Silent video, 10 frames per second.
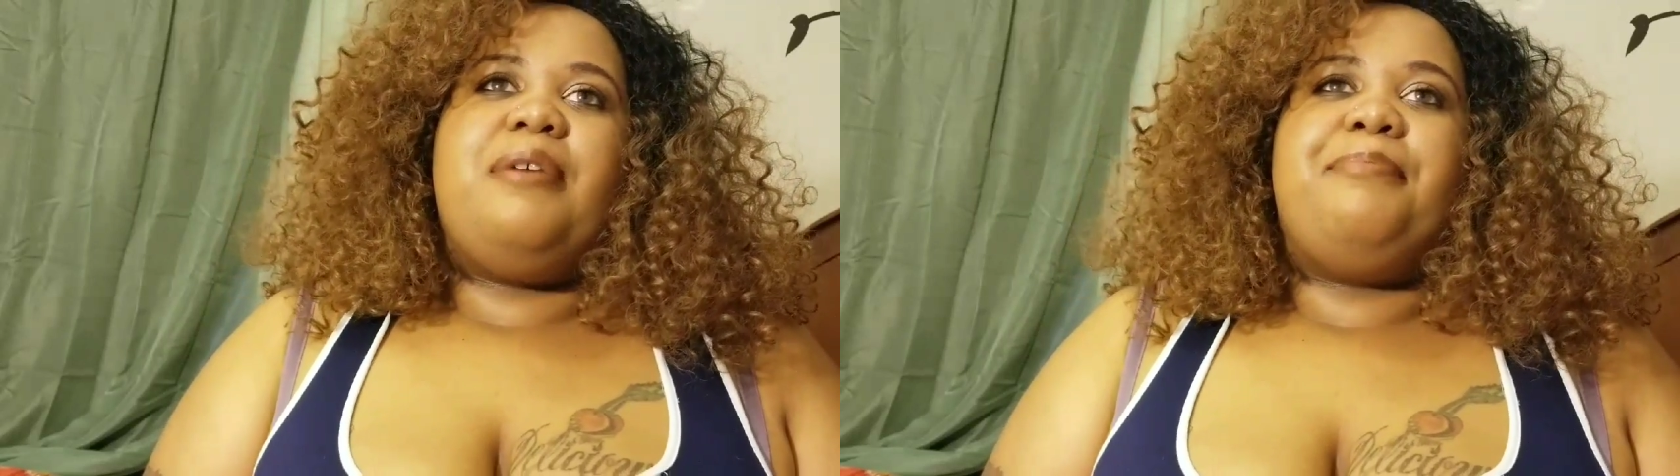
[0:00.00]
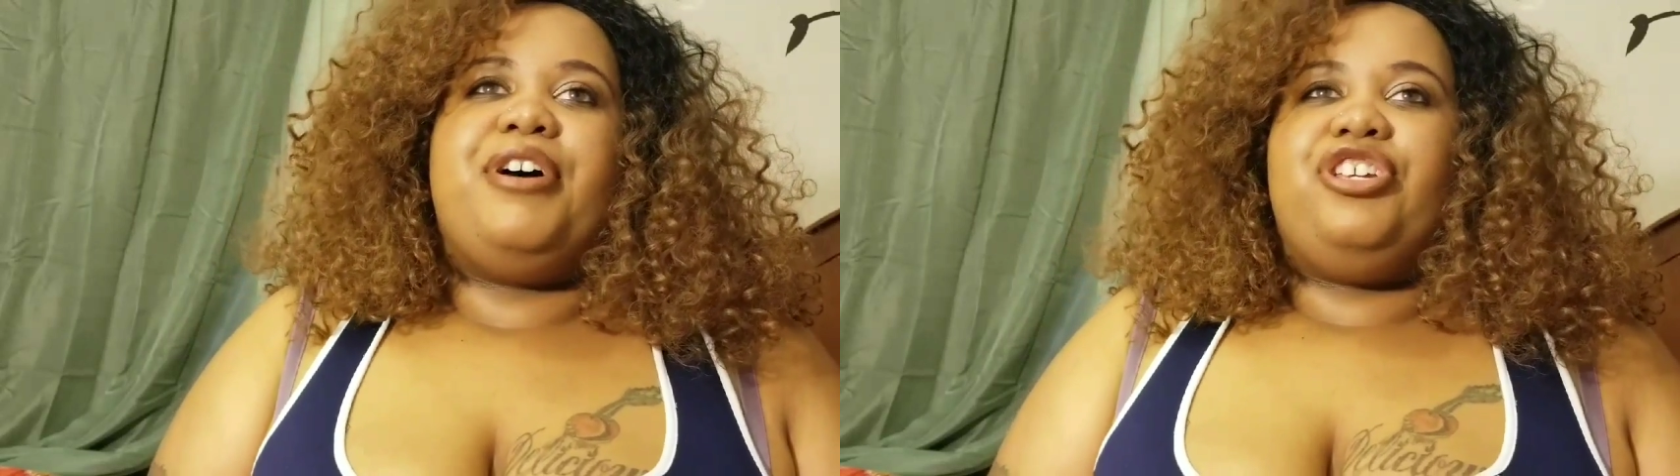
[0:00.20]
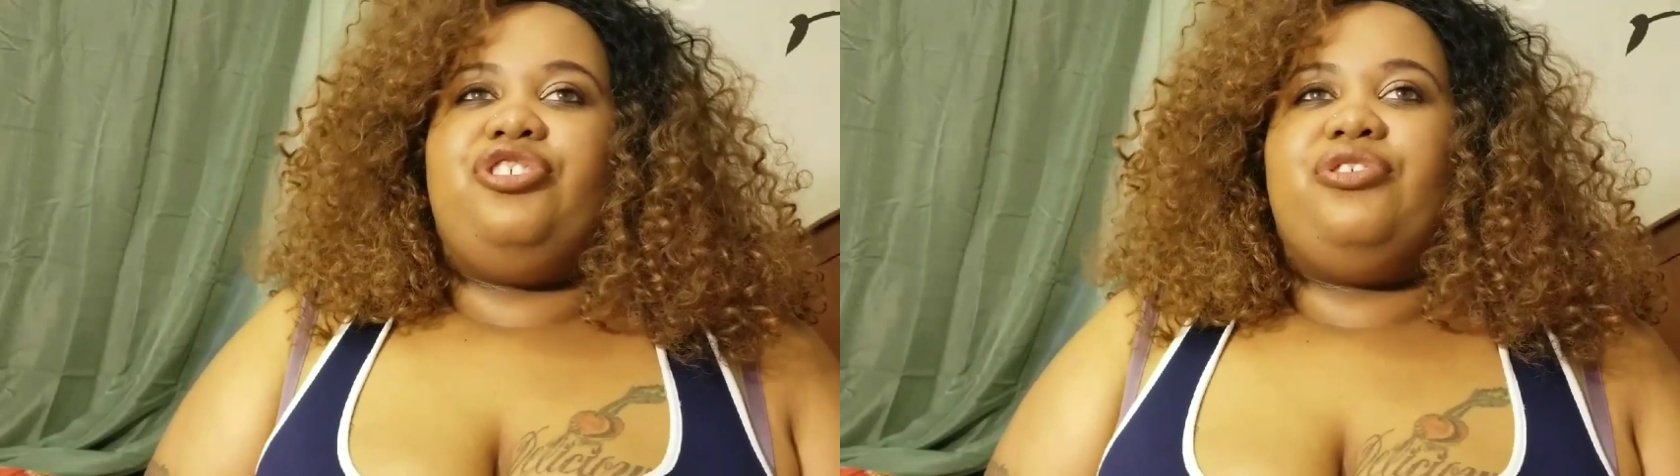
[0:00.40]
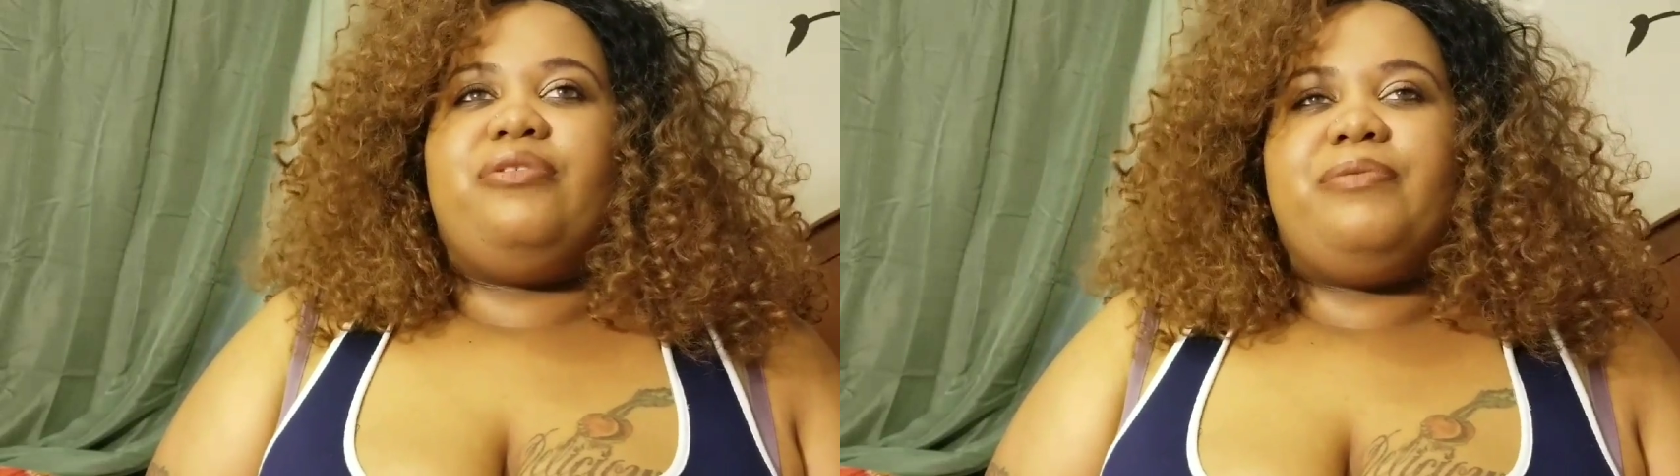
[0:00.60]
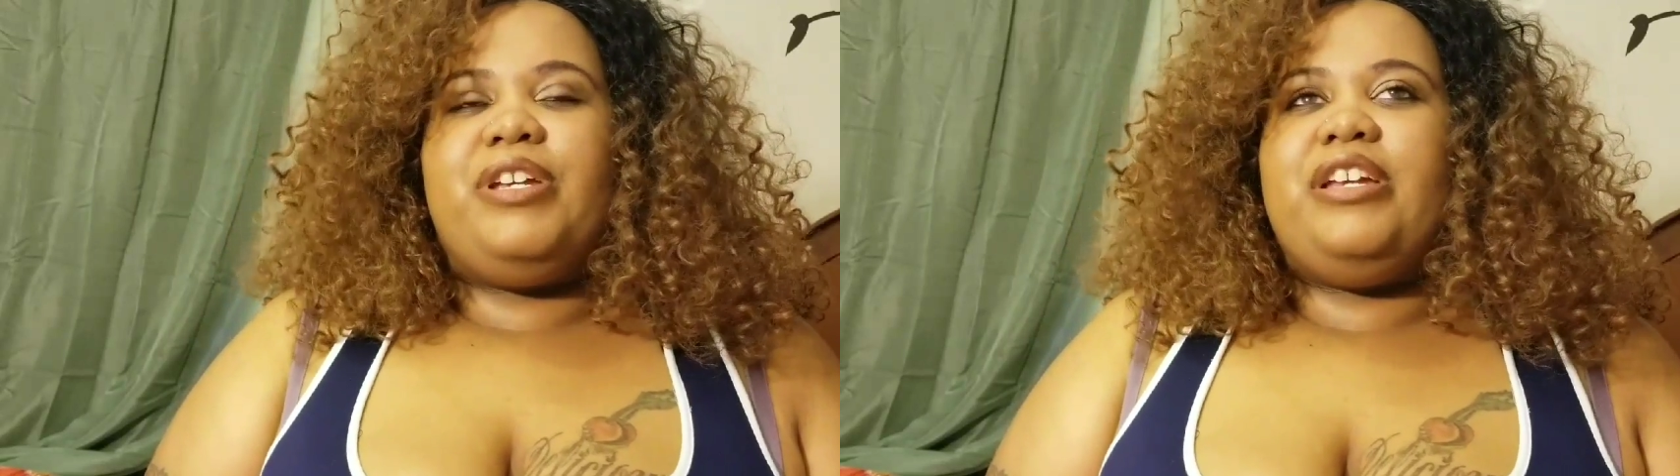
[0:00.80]
But
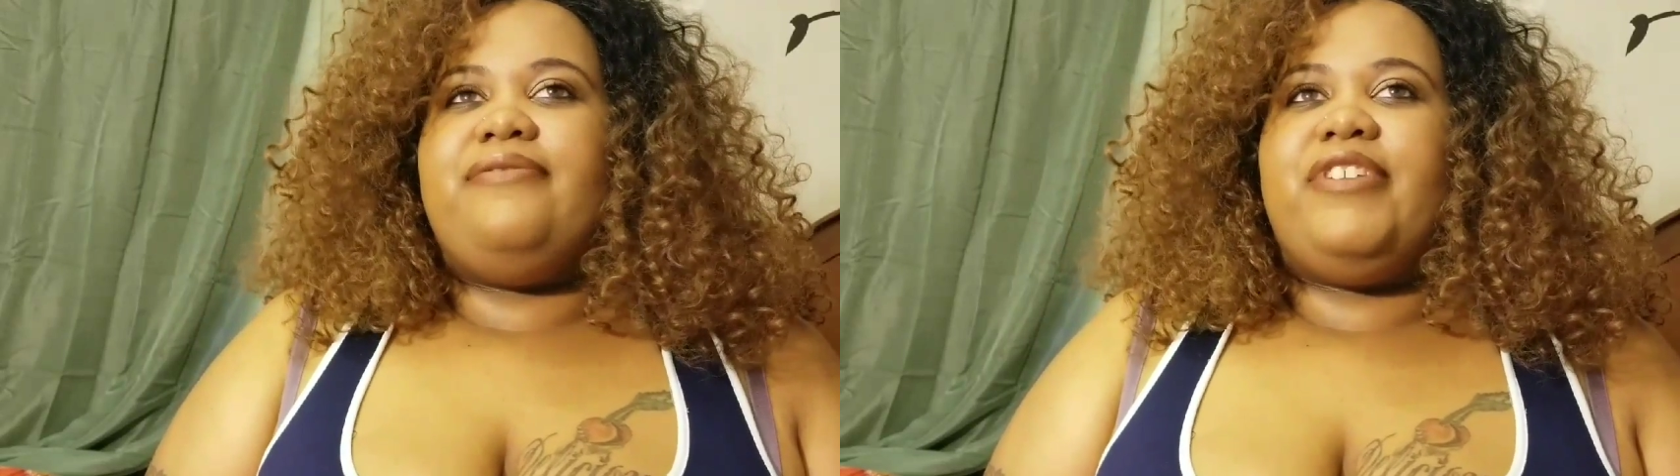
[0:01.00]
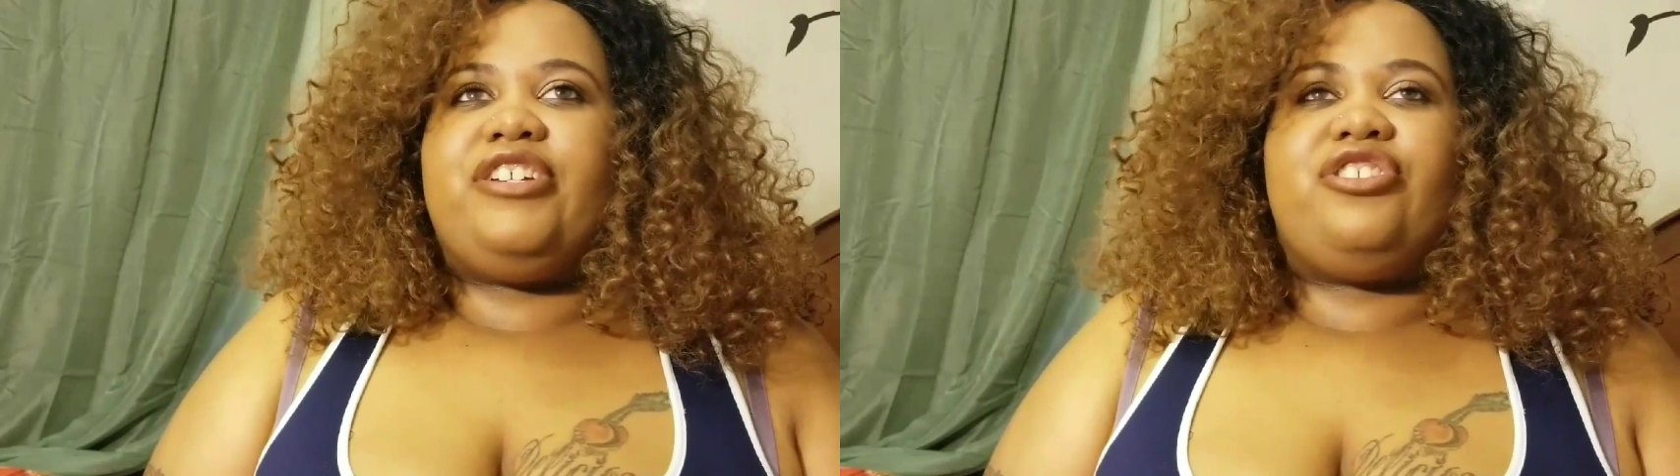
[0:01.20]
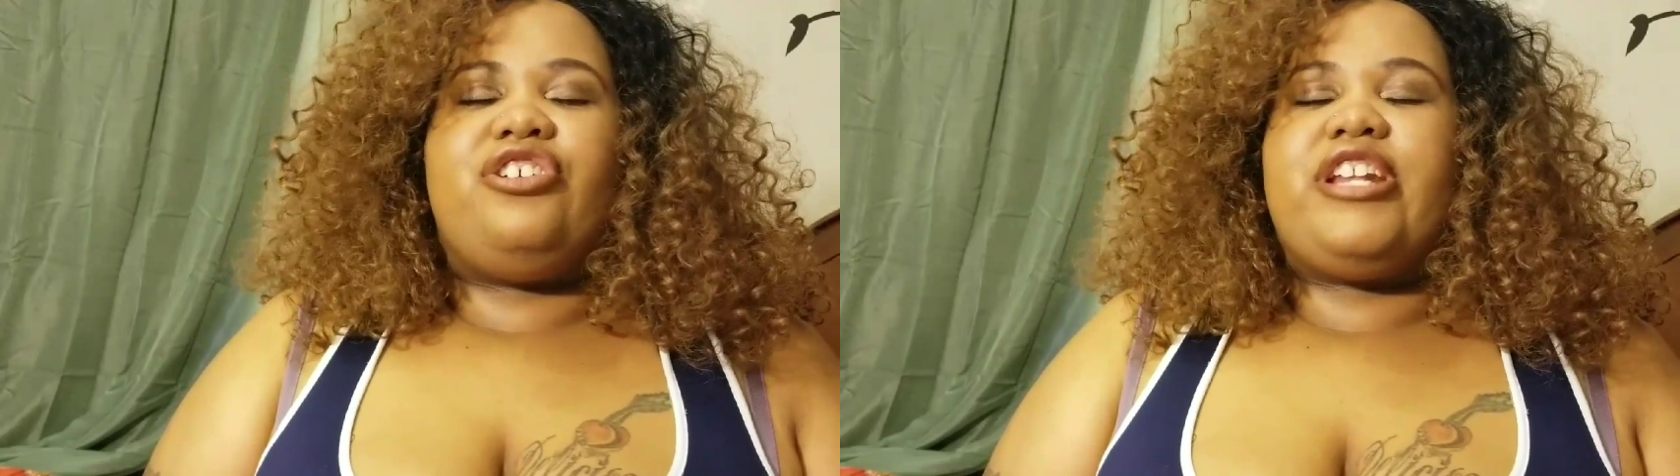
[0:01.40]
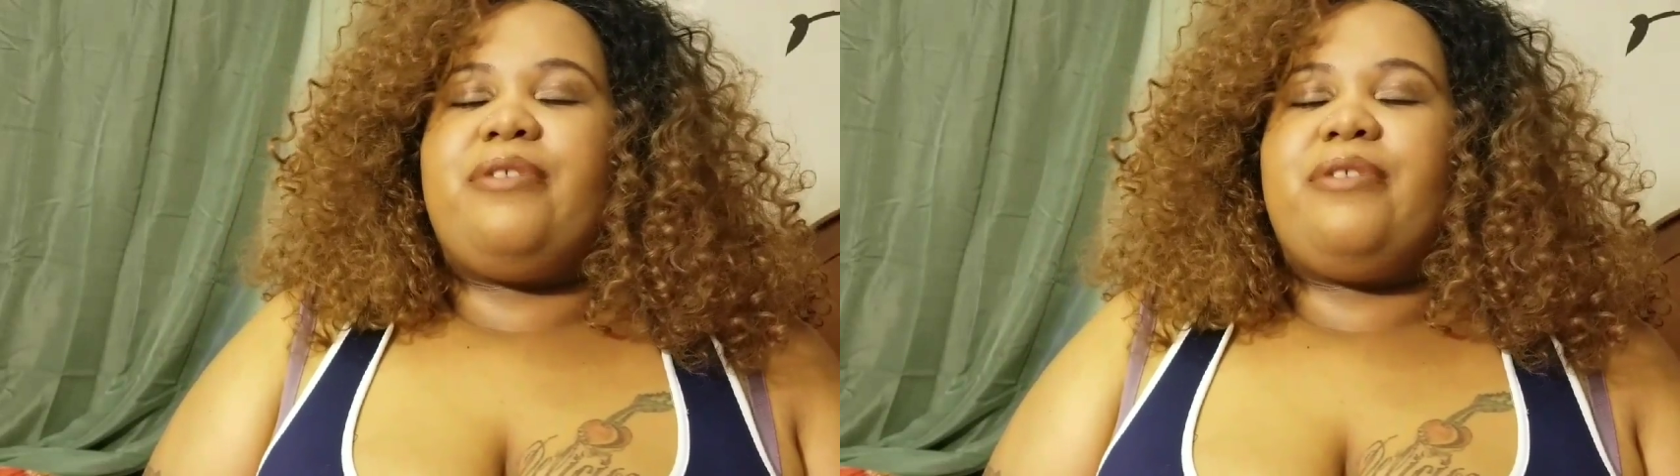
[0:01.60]
Yuri, Victor,